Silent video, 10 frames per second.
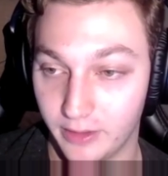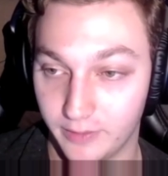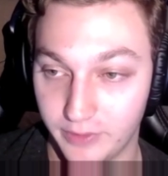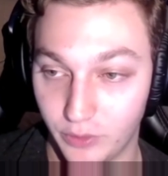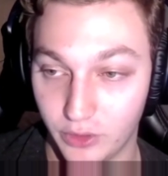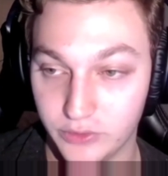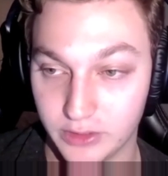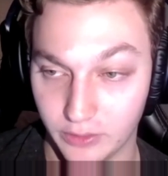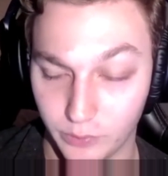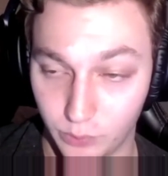they were
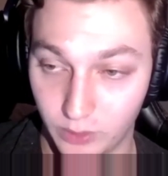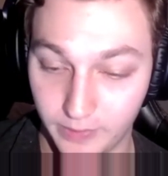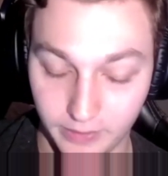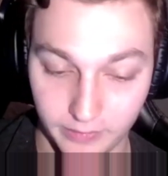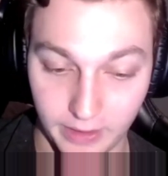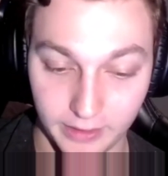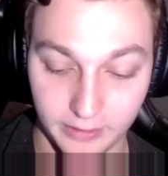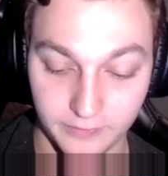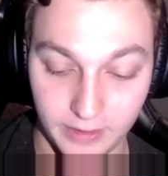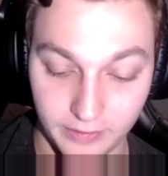hosting. We won that
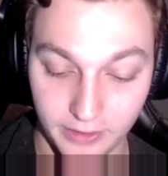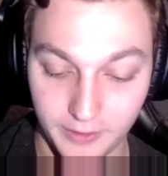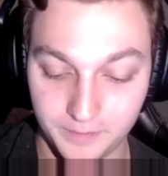event there.